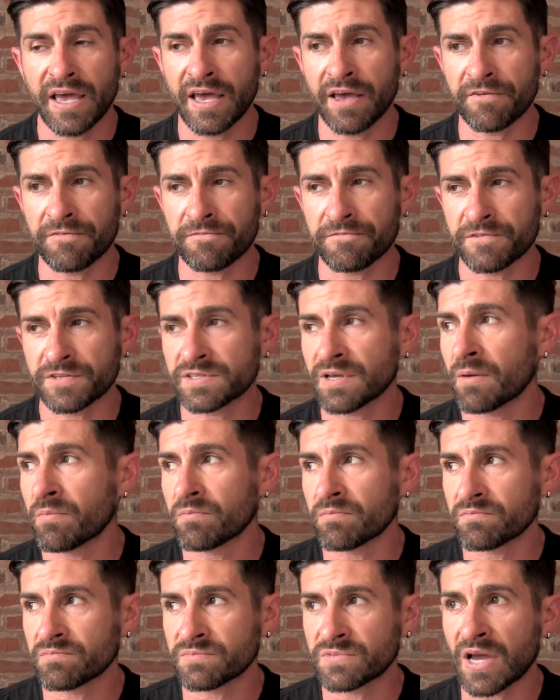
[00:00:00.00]
if
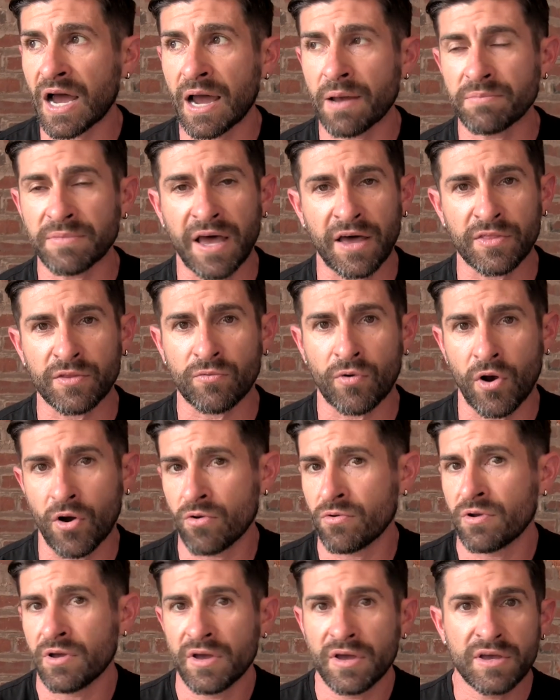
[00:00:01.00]
some time down the
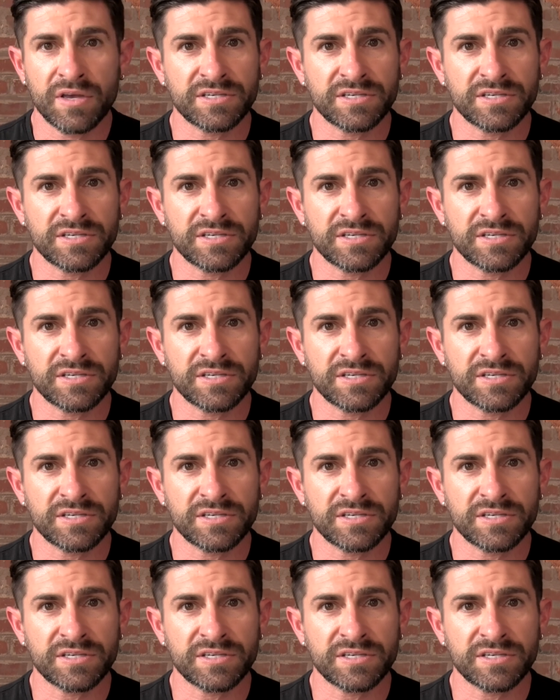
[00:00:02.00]
road,